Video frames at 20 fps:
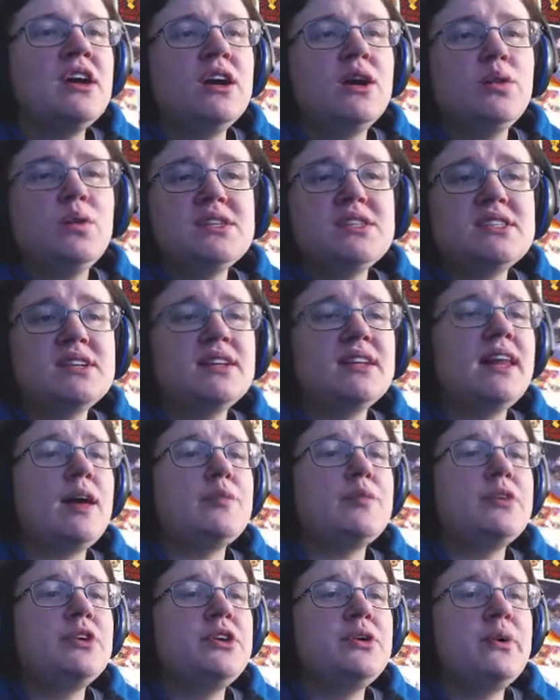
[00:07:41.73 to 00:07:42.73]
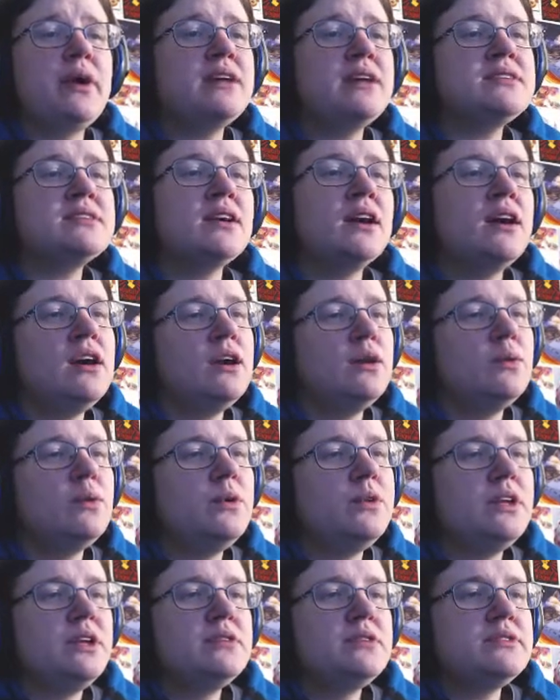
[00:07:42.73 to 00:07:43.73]
What's a glamour, you ask? Well,
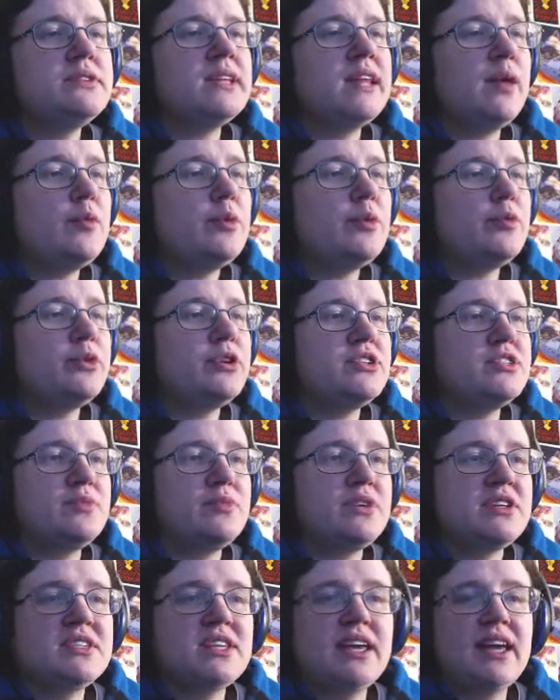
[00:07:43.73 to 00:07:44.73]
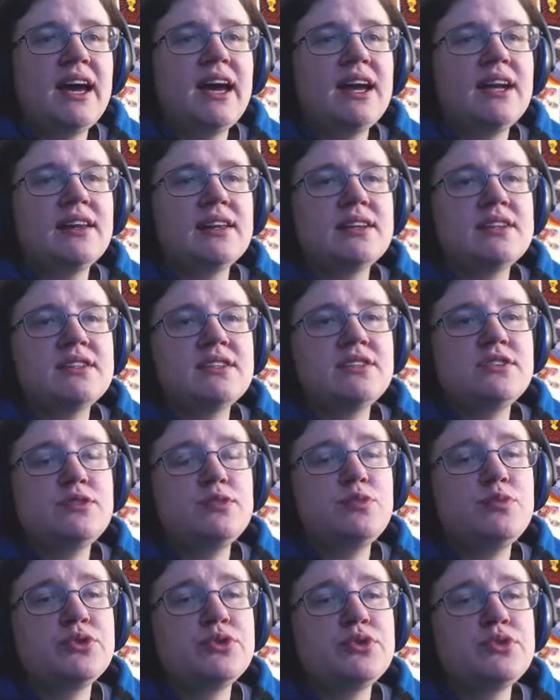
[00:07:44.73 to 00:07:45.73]
they use glamour prism as a catalyst to
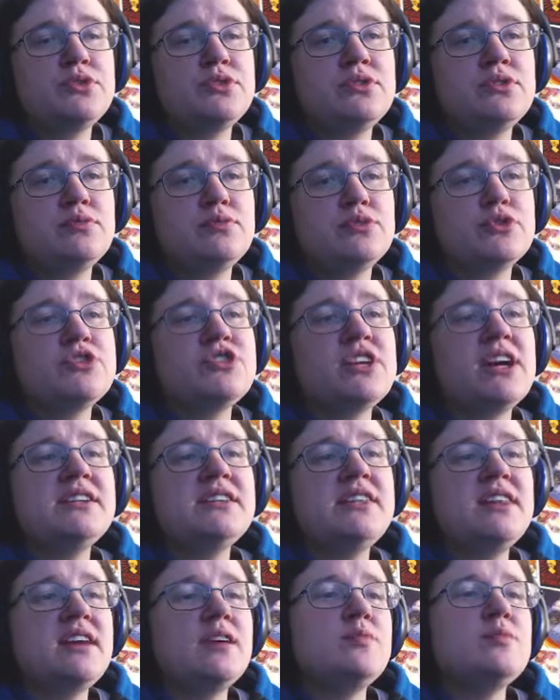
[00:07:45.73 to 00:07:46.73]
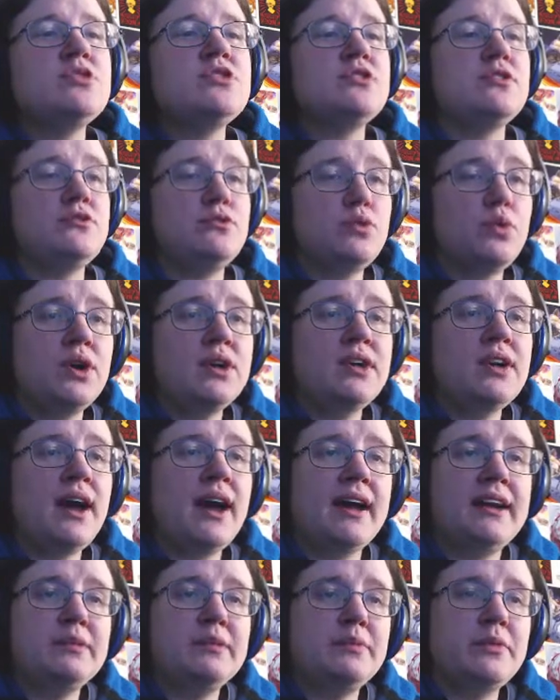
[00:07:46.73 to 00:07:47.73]
pro project the image of one
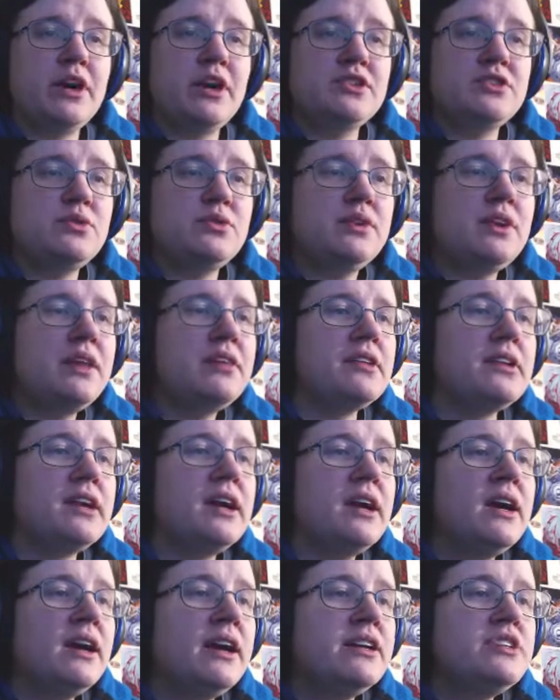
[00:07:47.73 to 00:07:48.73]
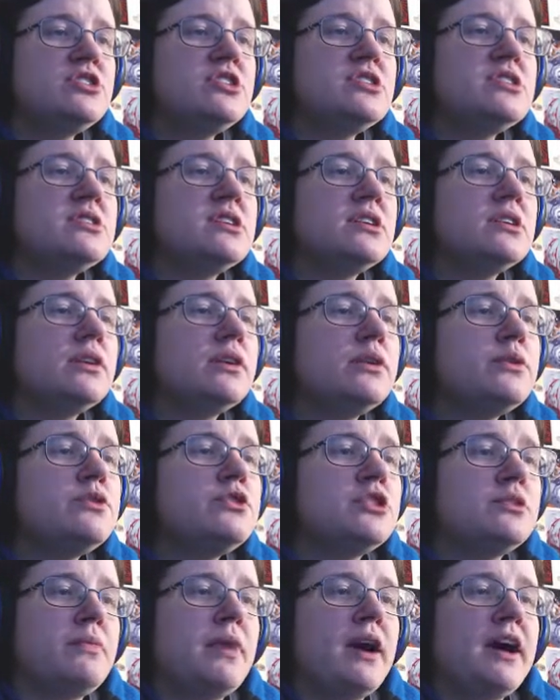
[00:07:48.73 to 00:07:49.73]
item onto another. It's just an
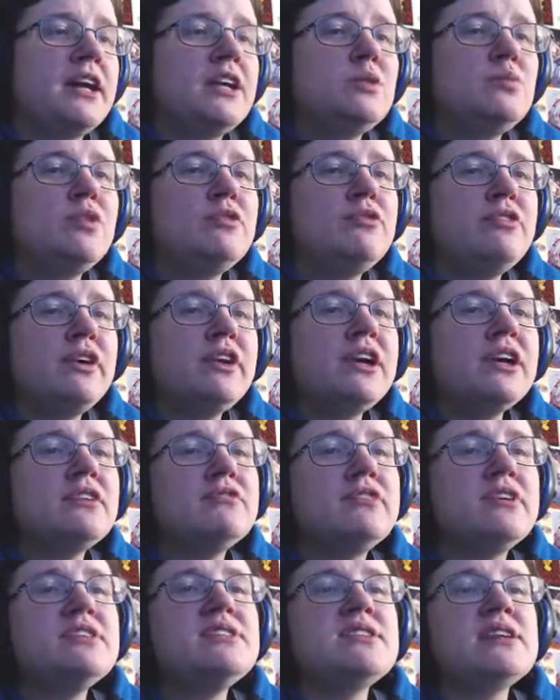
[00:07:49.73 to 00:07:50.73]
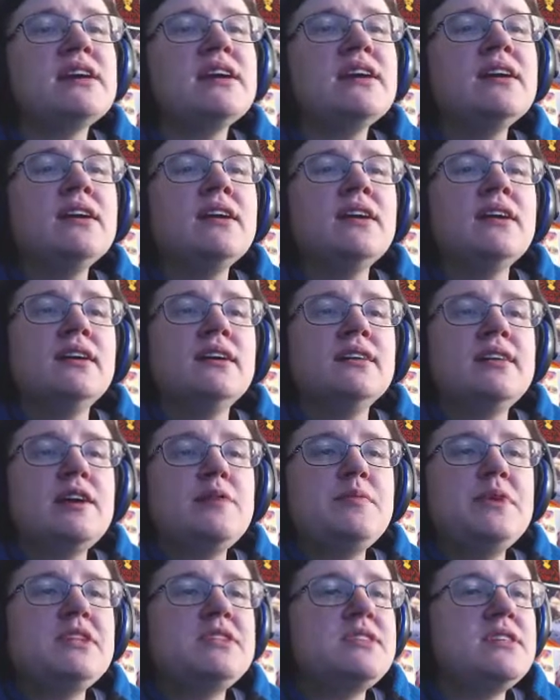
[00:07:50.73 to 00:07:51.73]
illusion, mind, but very convincing. That
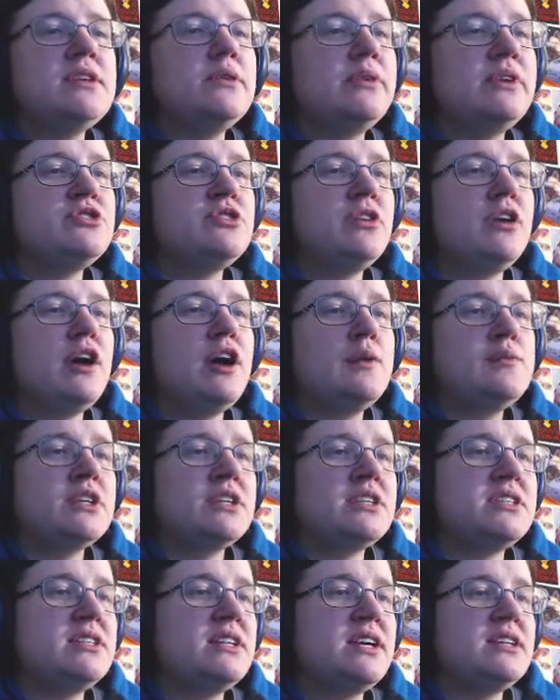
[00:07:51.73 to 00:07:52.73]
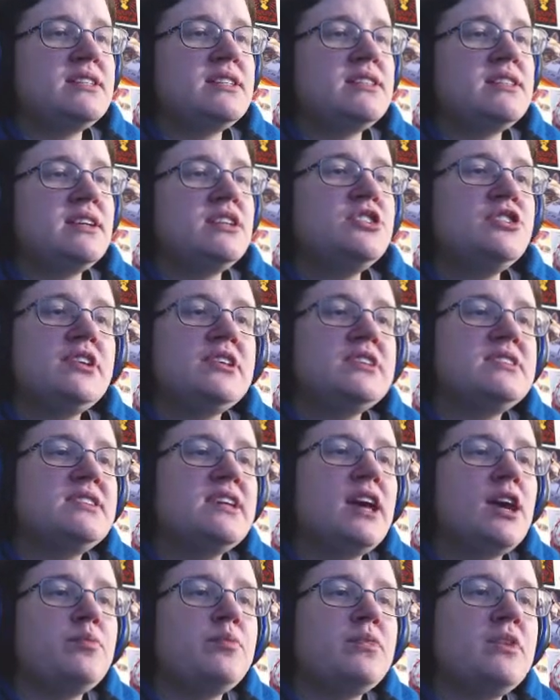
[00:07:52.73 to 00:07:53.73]
means the original object stays essentially the
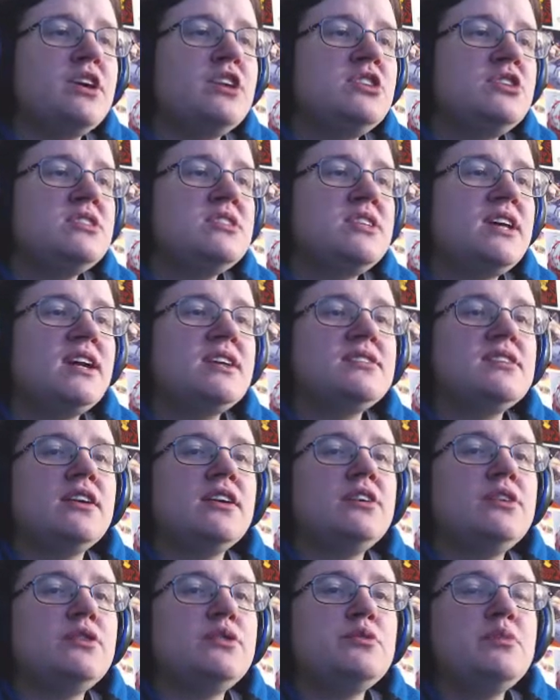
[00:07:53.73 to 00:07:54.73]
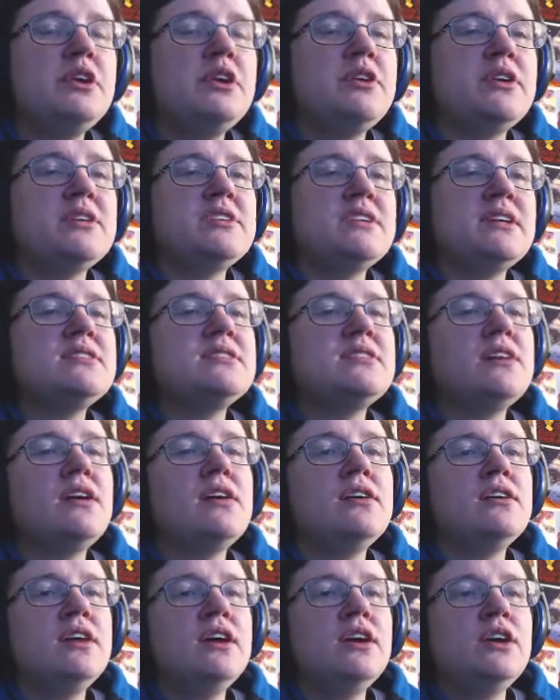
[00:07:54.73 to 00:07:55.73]
same, it just takes on a new appearance, that's
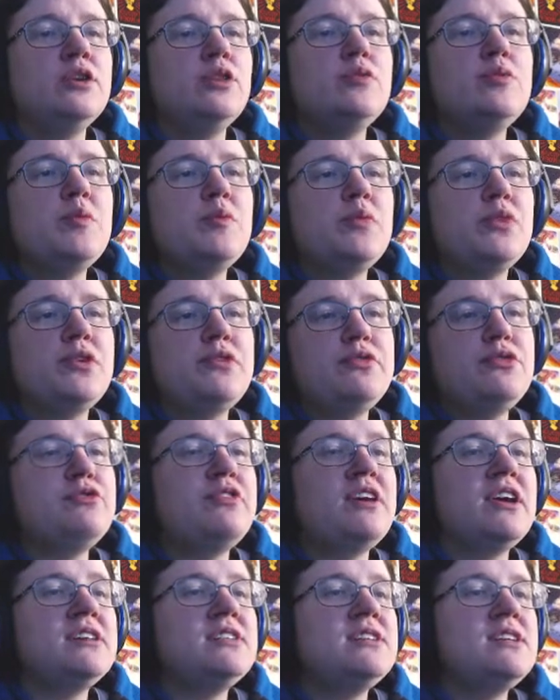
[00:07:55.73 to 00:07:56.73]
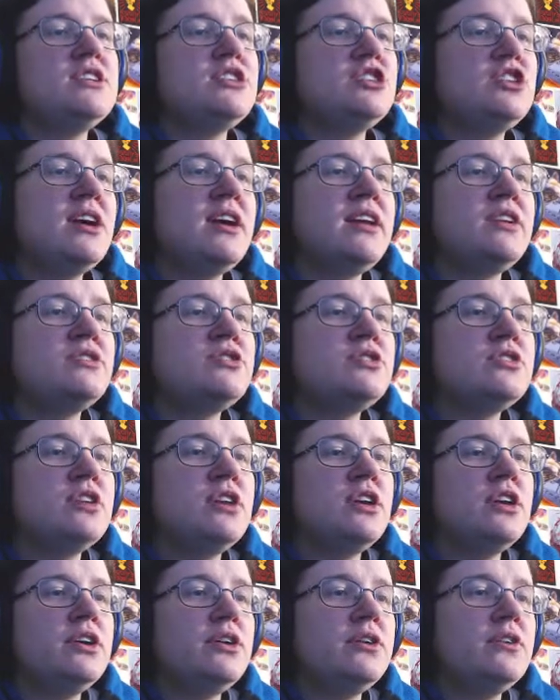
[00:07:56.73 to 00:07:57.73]
all. Remember, if you fancy a change,
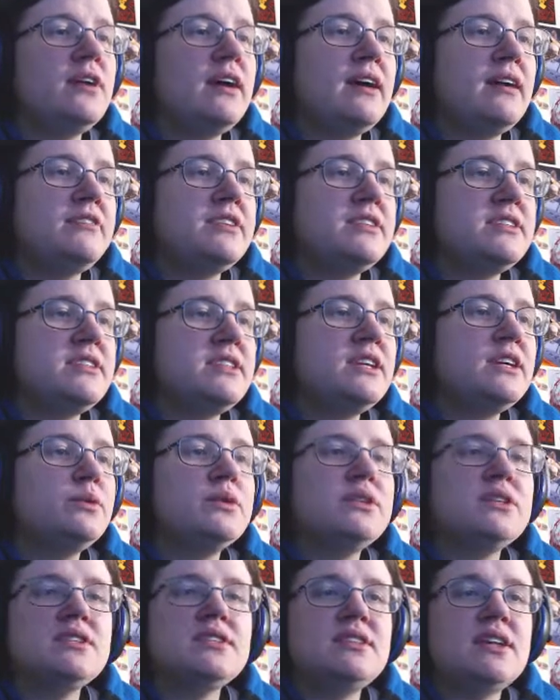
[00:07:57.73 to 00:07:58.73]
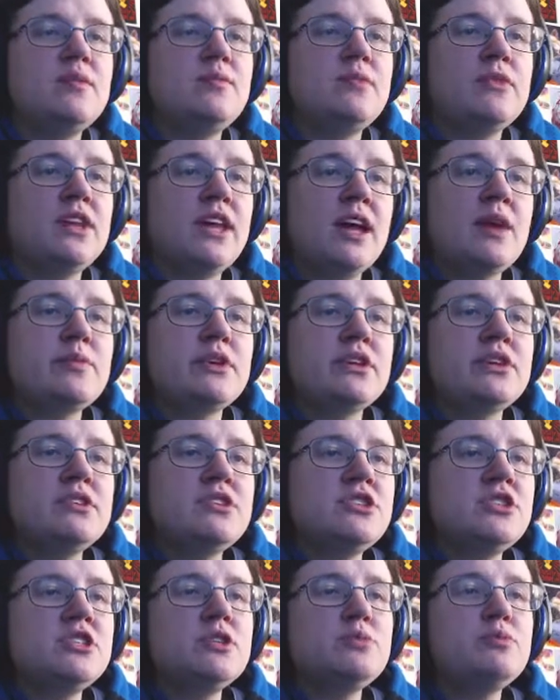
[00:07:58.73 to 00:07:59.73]
you don't have to stick with the same glamour,
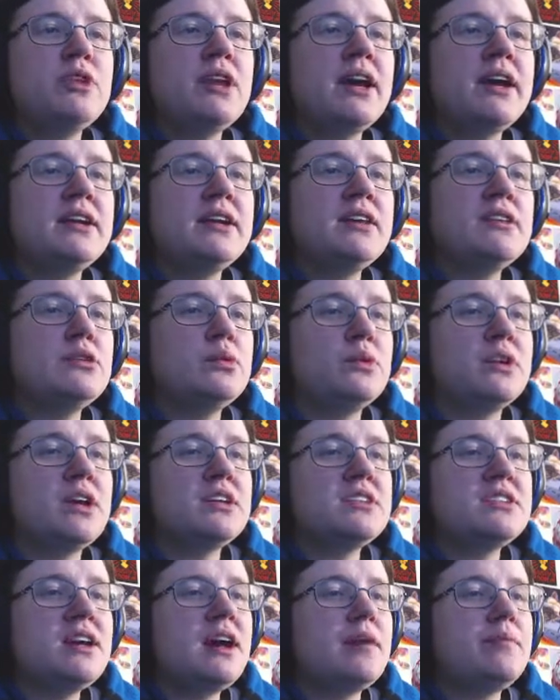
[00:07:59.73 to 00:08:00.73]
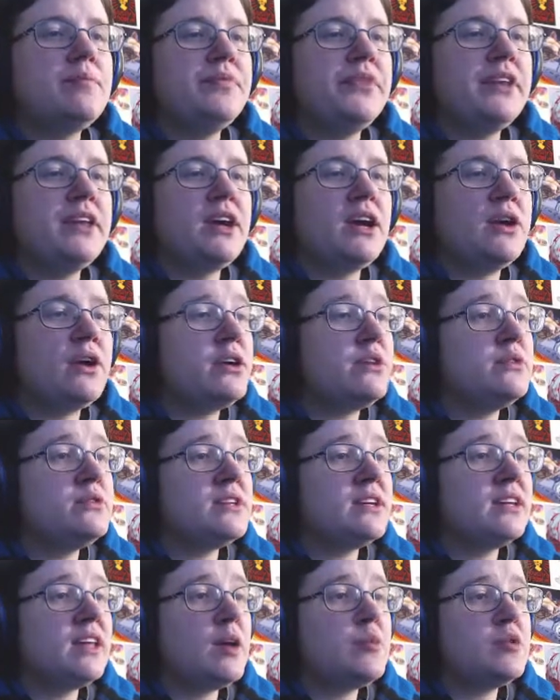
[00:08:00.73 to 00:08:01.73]
just apply another one on top, or use a glamour